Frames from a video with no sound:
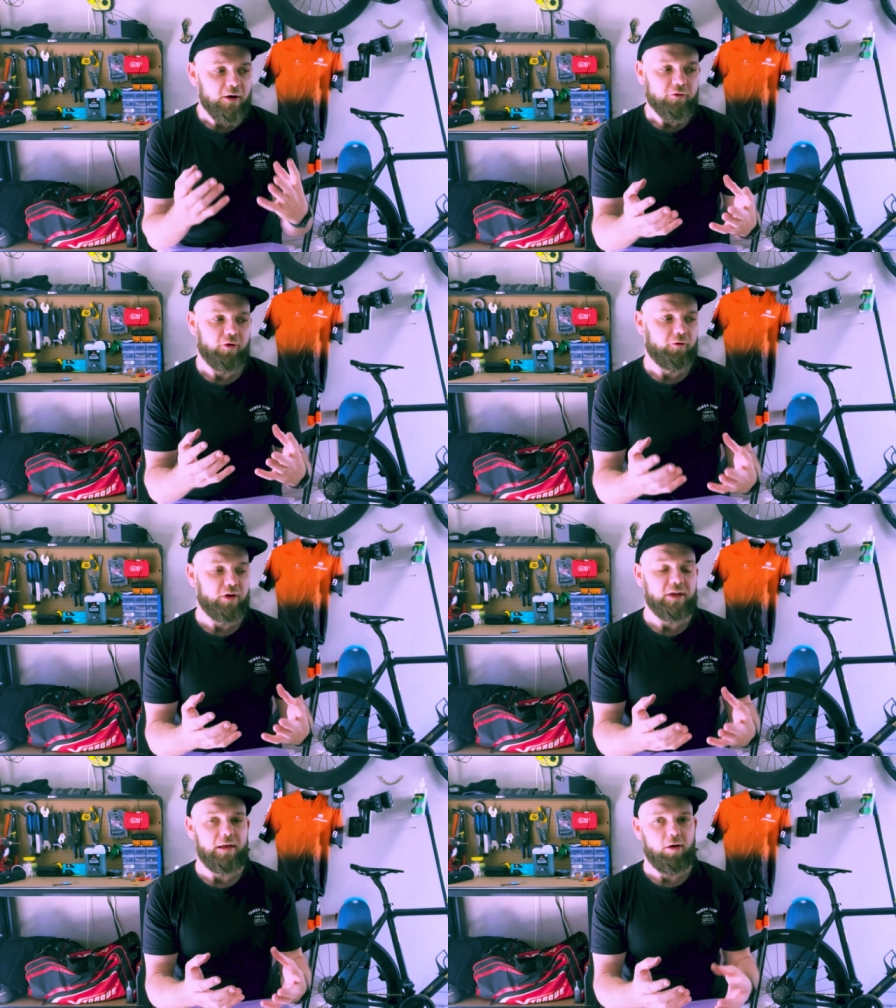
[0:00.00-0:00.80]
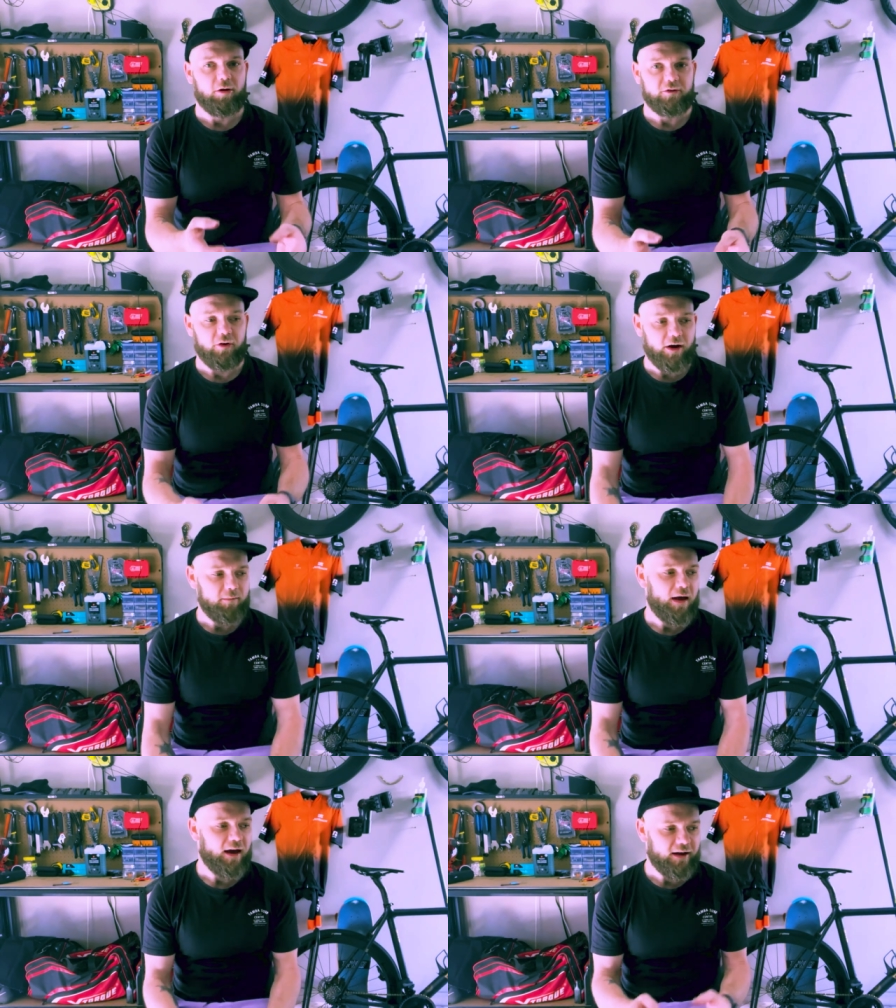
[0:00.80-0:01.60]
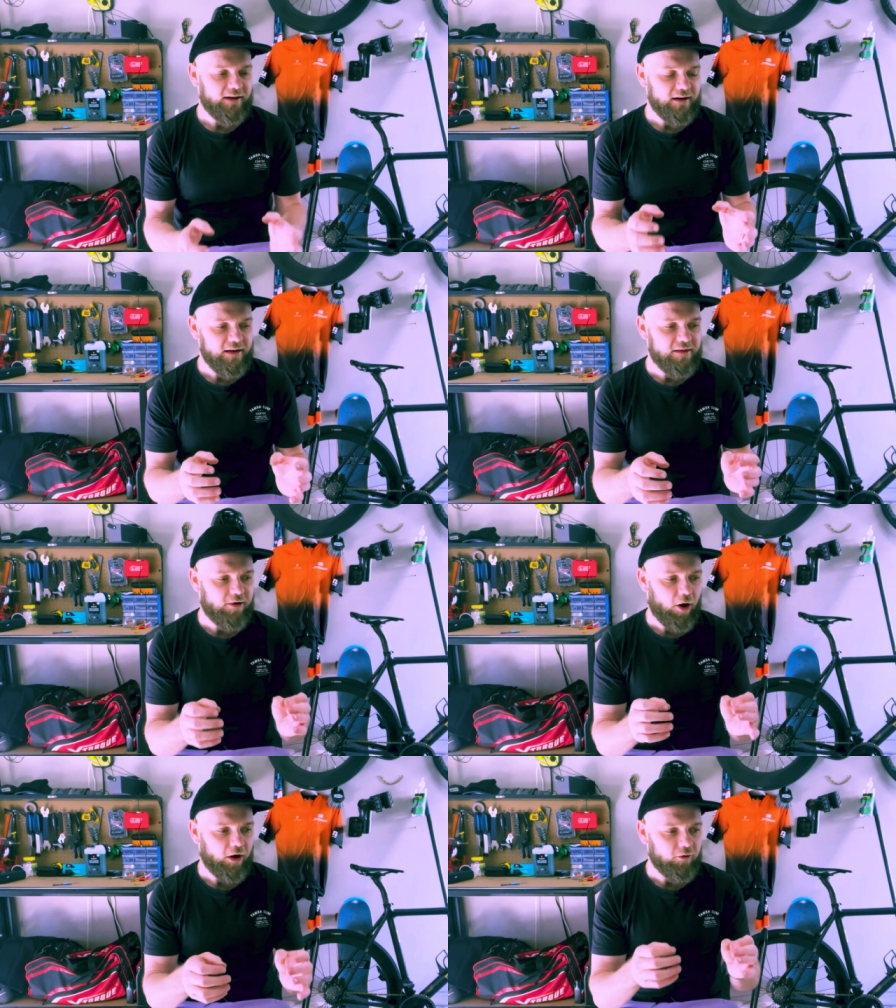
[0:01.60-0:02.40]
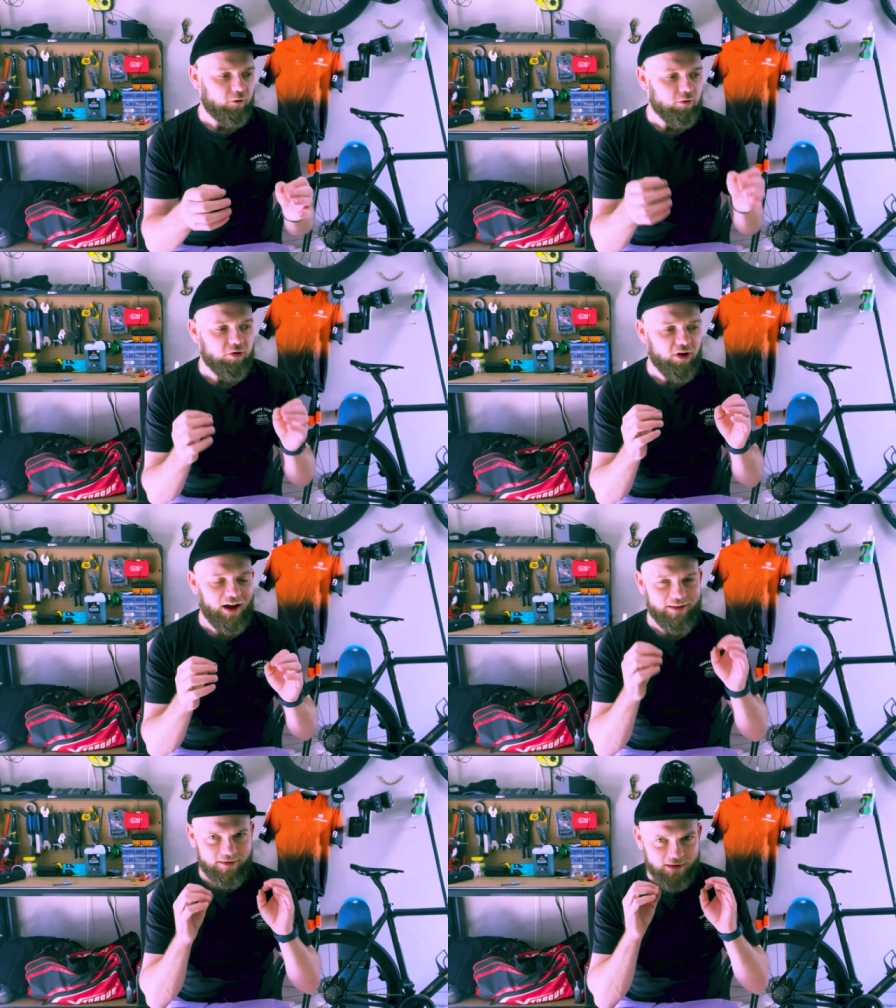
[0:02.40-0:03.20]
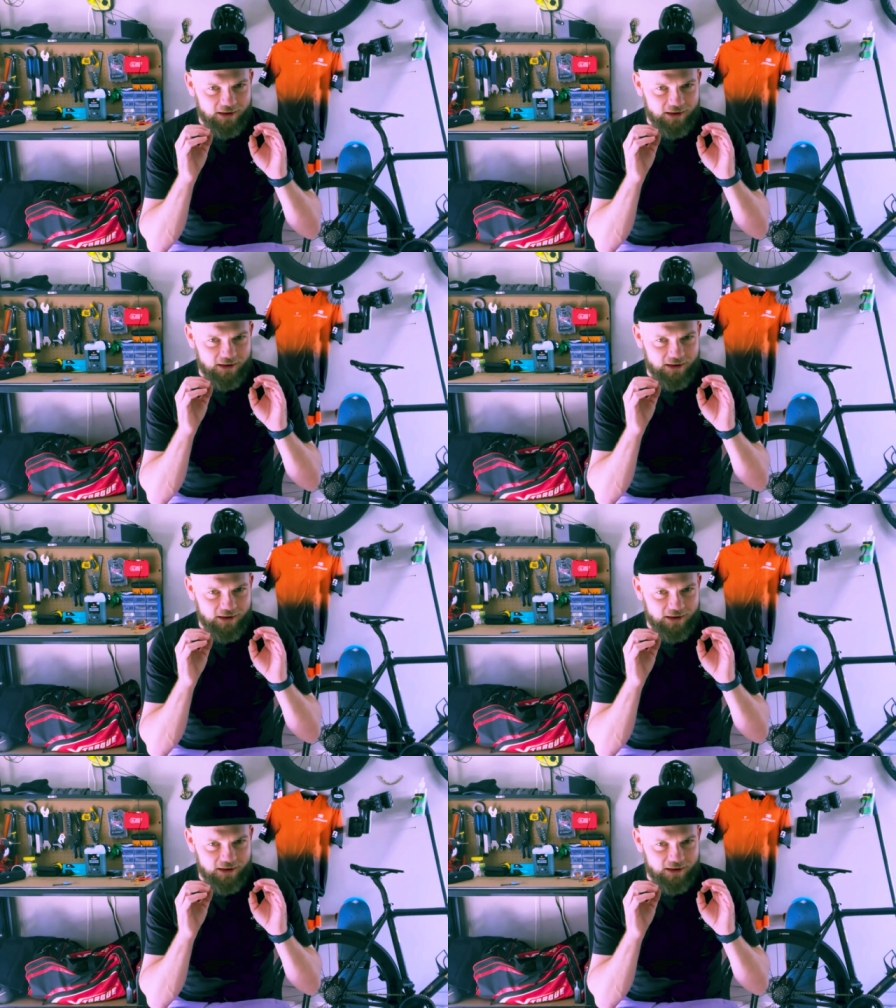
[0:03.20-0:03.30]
for a really long time, and it is going to just